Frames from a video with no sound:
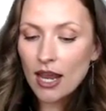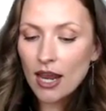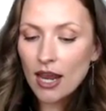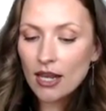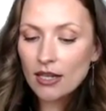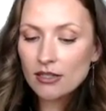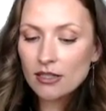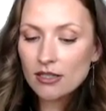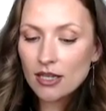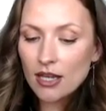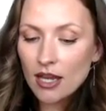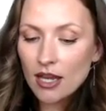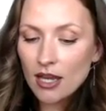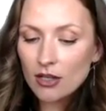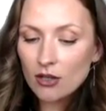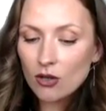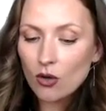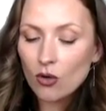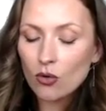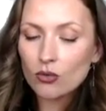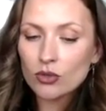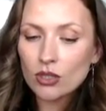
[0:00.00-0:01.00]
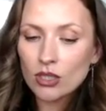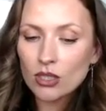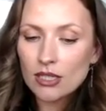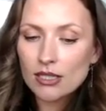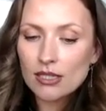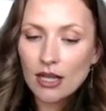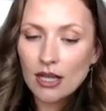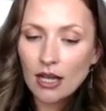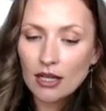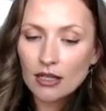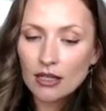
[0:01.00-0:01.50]
and anode
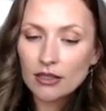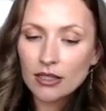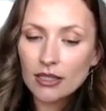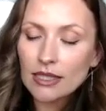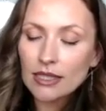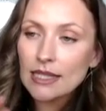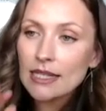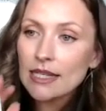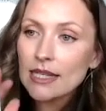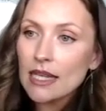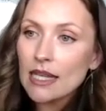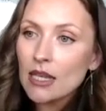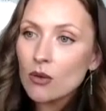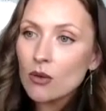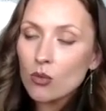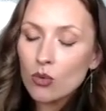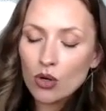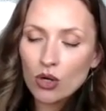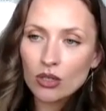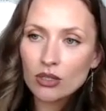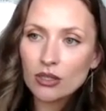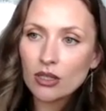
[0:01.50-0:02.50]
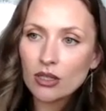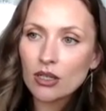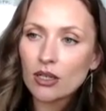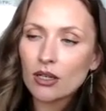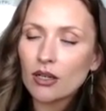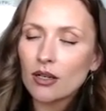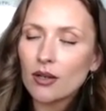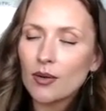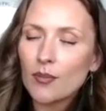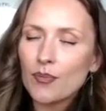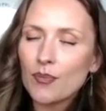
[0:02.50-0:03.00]
is kind of like keyword
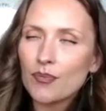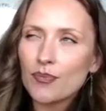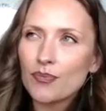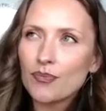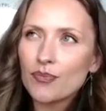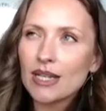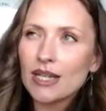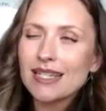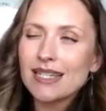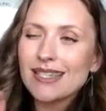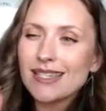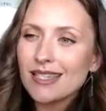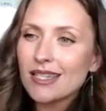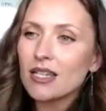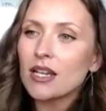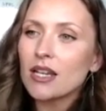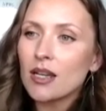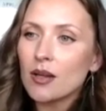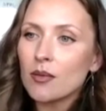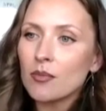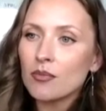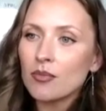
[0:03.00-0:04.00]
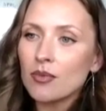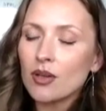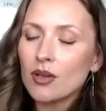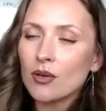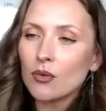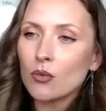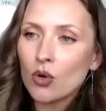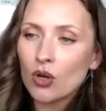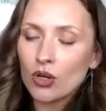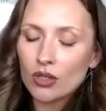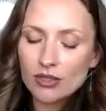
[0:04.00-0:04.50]

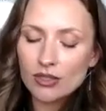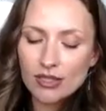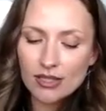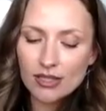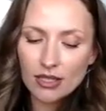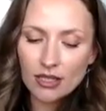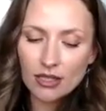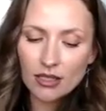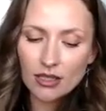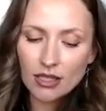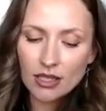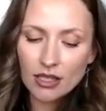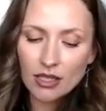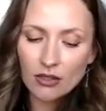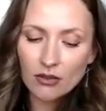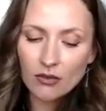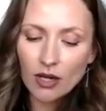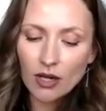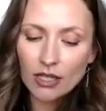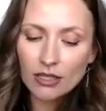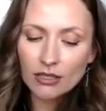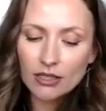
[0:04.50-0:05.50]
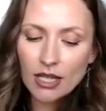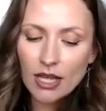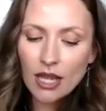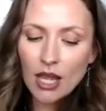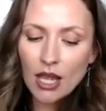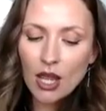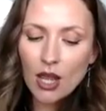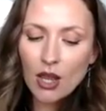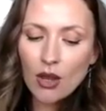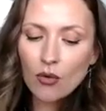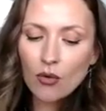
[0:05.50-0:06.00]
synonym words here, right?
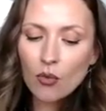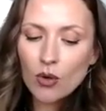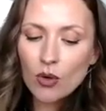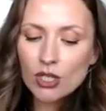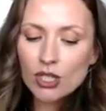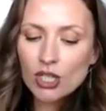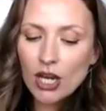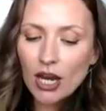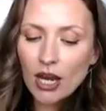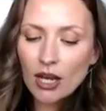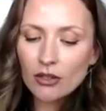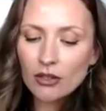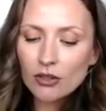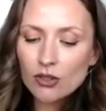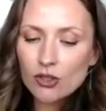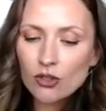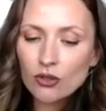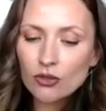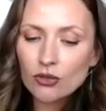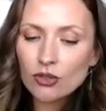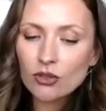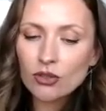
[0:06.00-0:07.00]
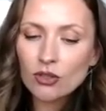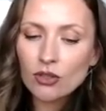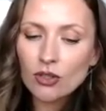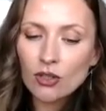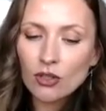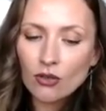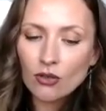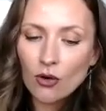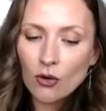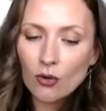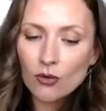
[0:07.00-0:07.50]
Which electron
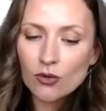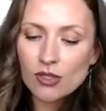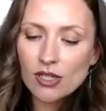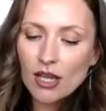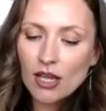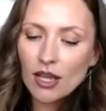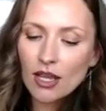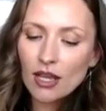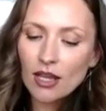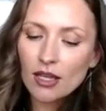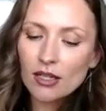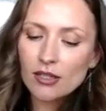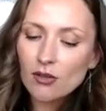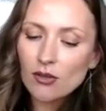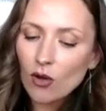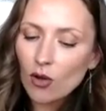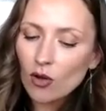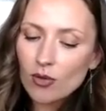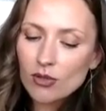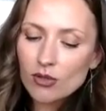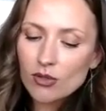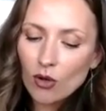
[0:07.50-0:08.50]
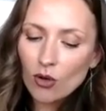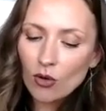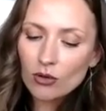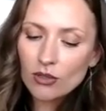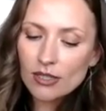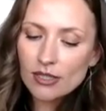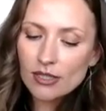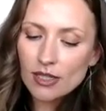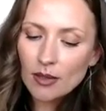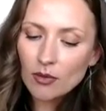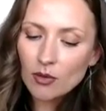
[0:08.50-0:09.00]
corrodes? It's almost all
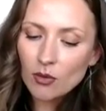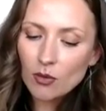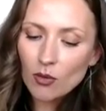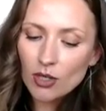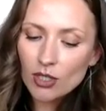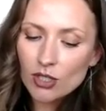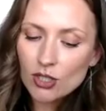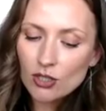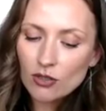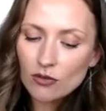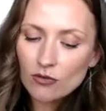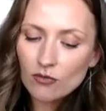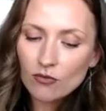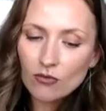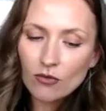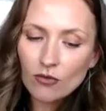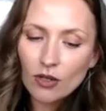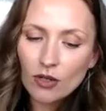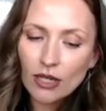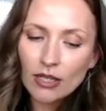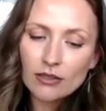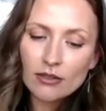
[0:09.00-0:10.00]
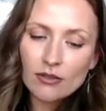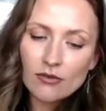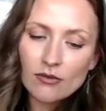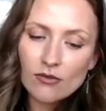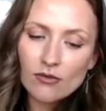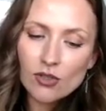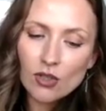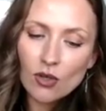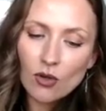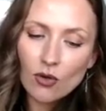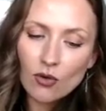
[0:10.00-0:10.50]
the same question, right?
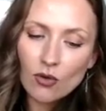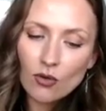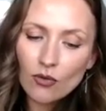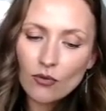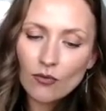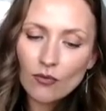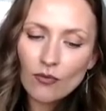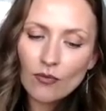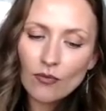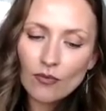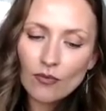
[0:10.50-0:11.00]
So